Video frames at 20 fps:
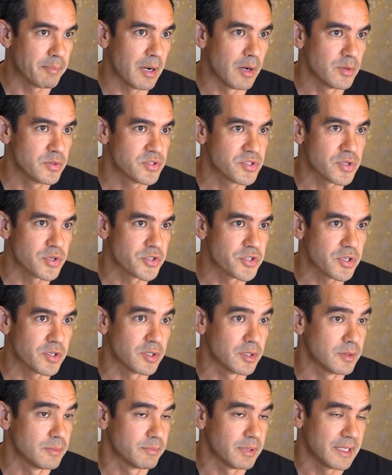
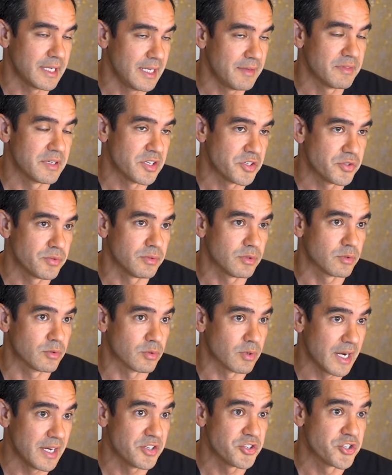post-surgical, but even a
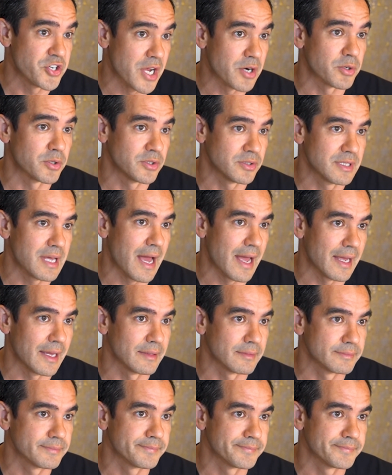great general diet.